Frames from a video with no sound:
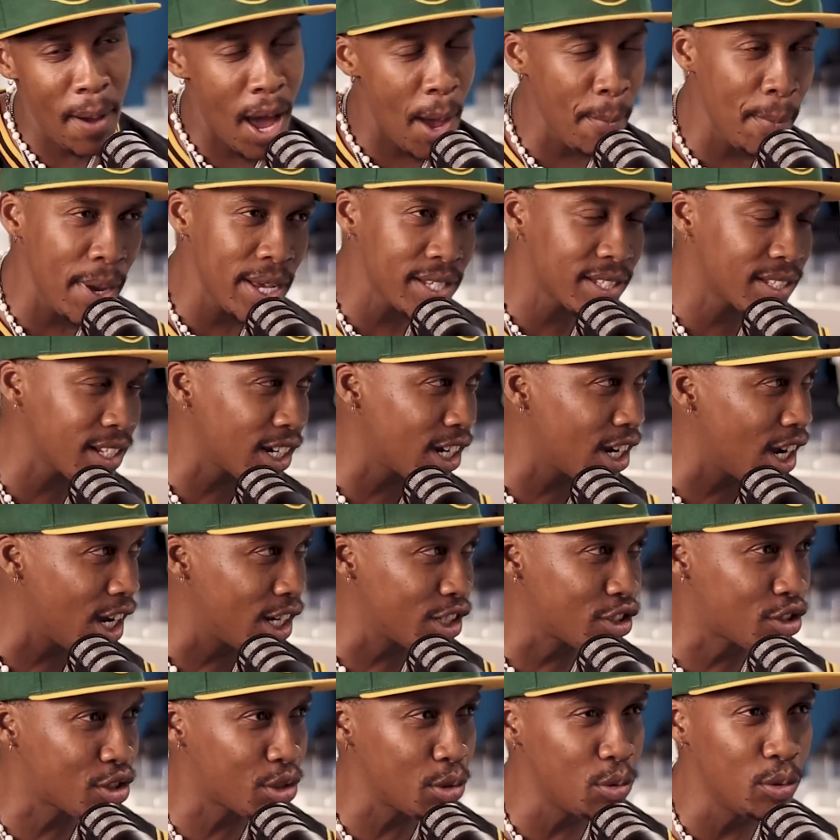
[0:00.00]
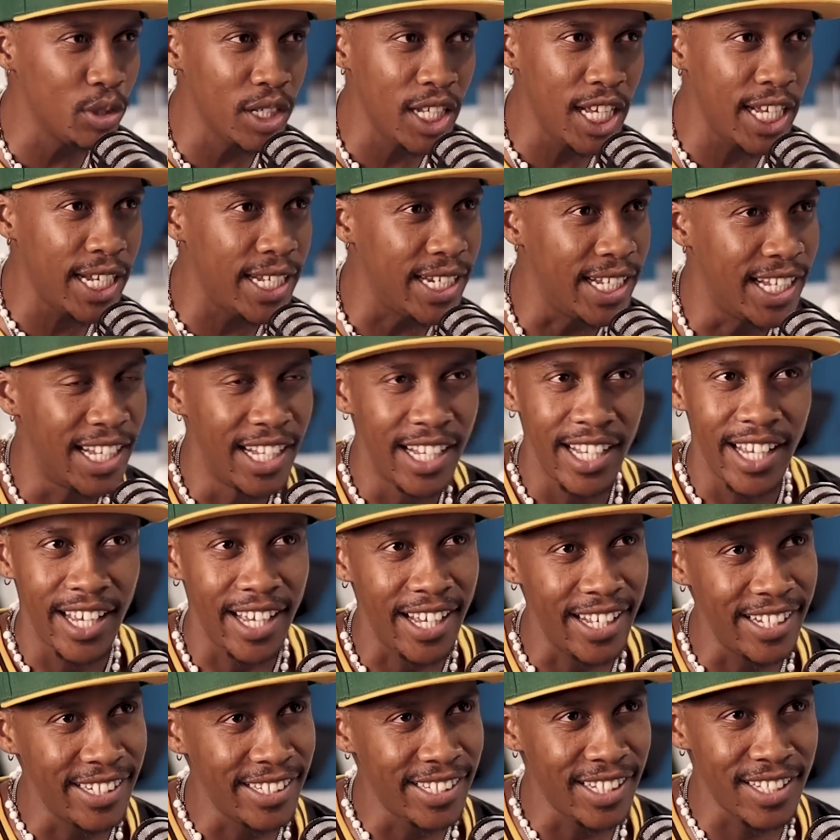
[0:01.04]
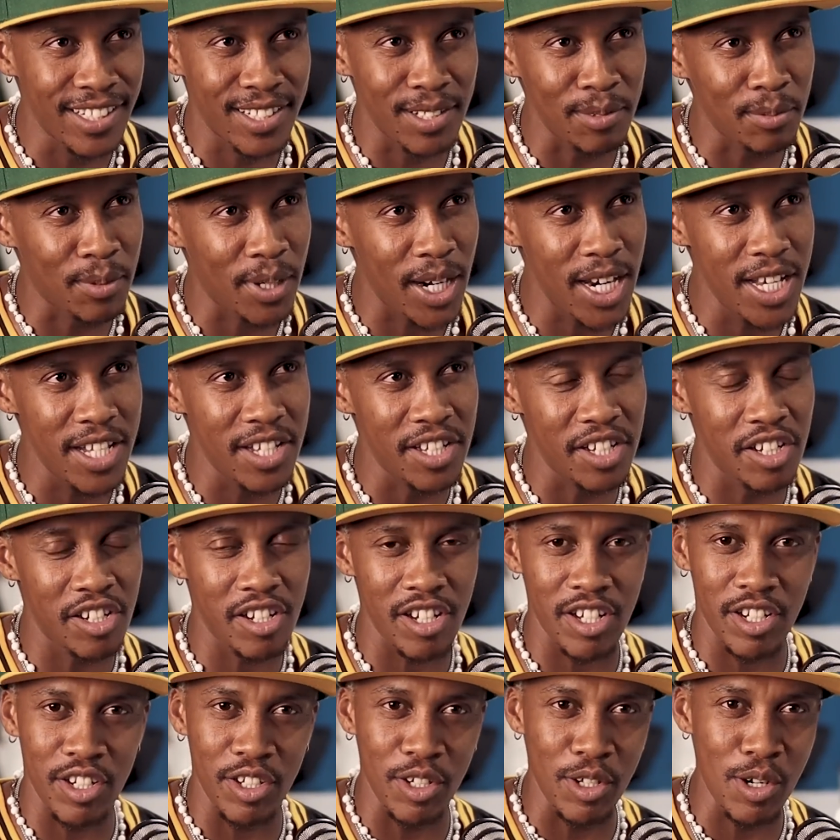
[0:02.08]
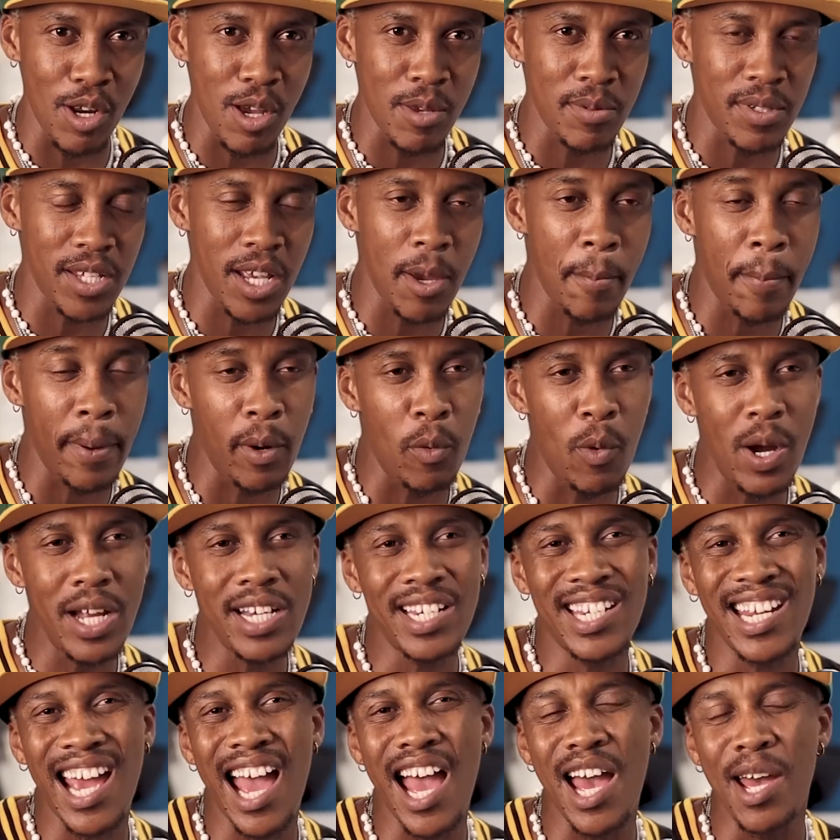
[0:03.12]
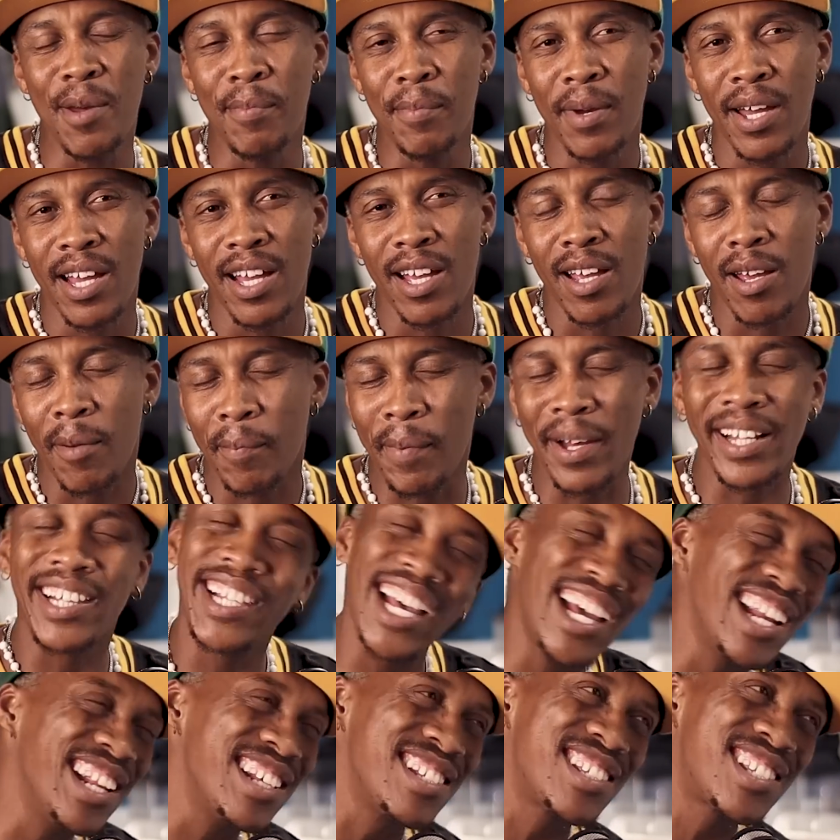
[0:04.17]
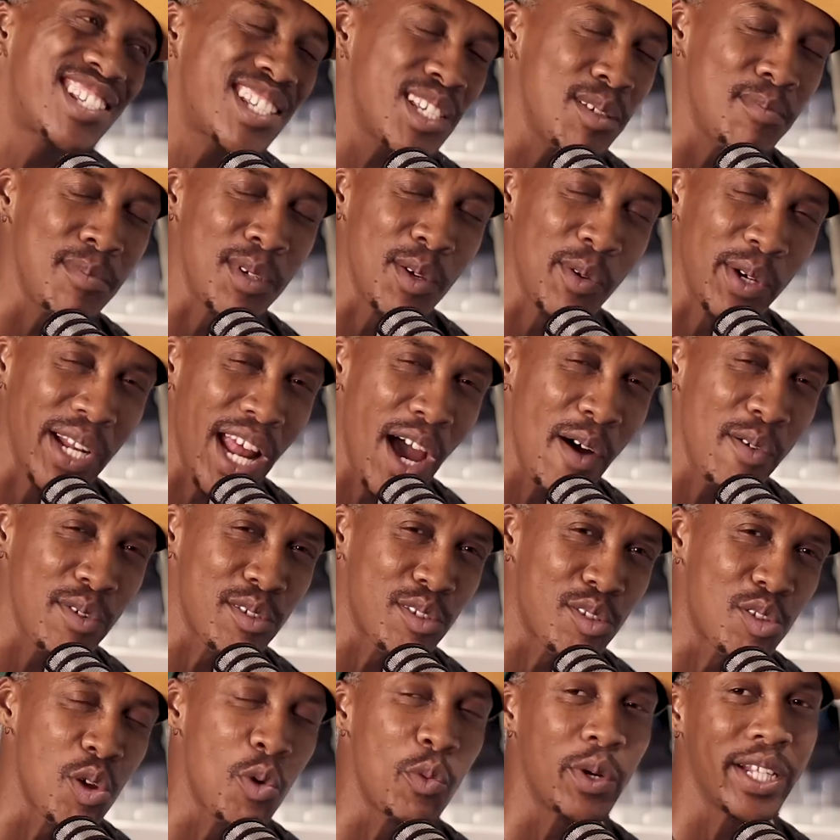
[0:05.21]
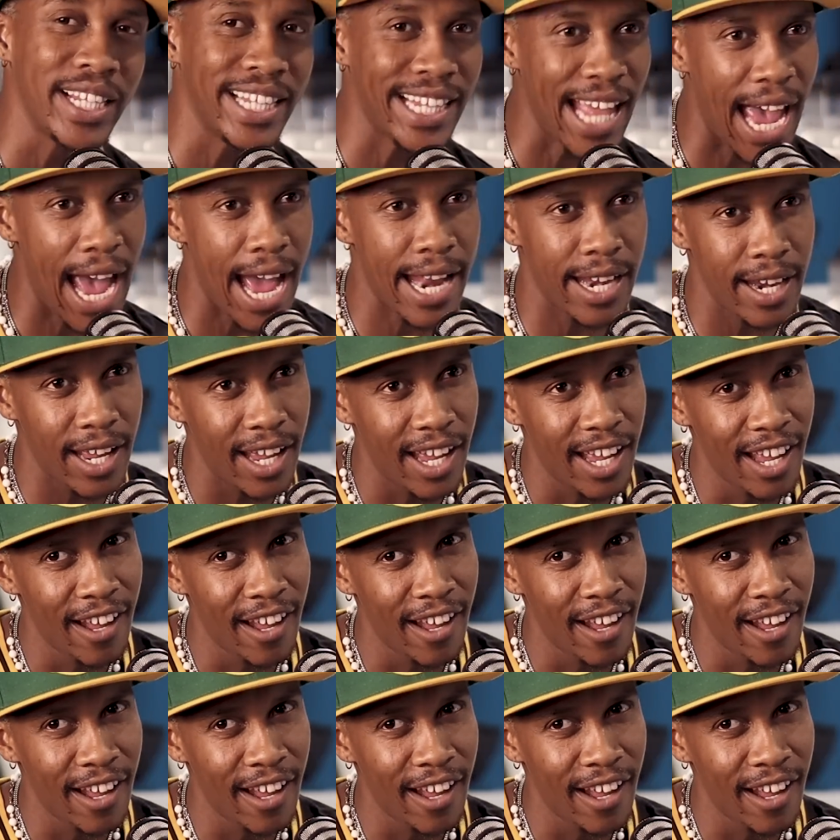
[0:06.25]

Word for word: I must have got too lit and did some crazy shit. You know what I'm saying? But one time, but they didn't see me when I was doing that.